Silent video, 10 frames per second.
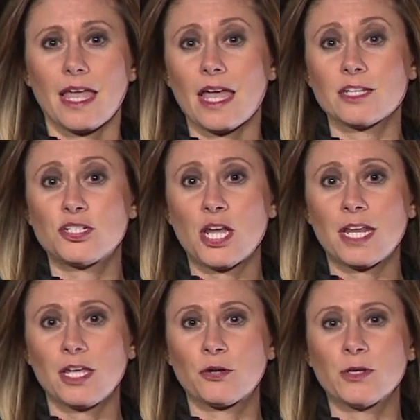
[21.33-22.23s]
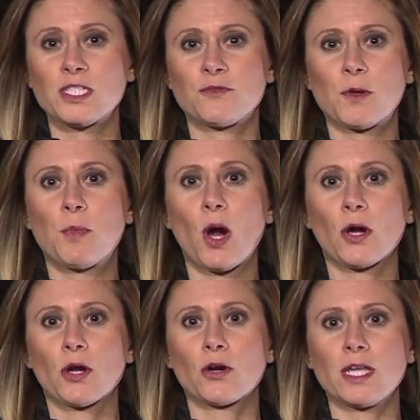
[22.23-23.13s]
And Shannon, Christopher
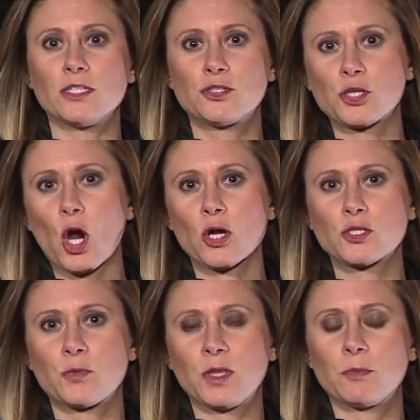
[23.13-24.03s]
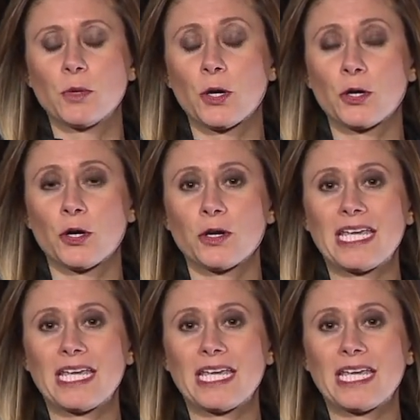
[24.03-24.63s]
Parker is charged with murder.